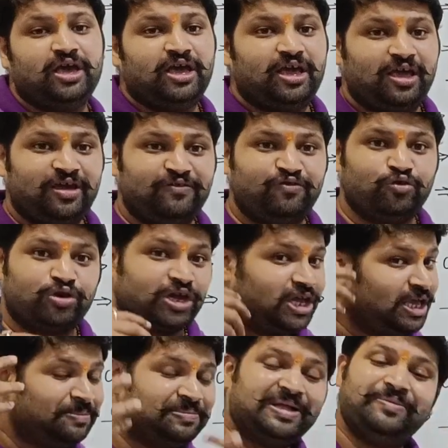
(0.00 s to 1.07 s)
If you
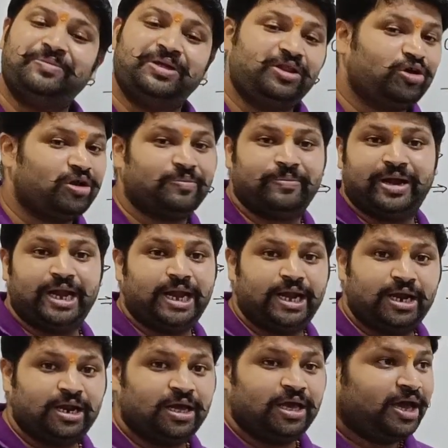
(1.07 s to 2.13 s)
keep them in your mind
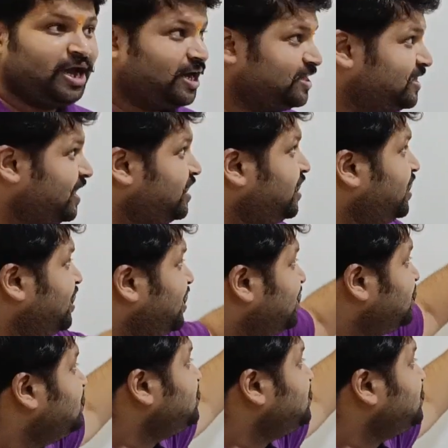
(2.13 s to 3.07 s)
that this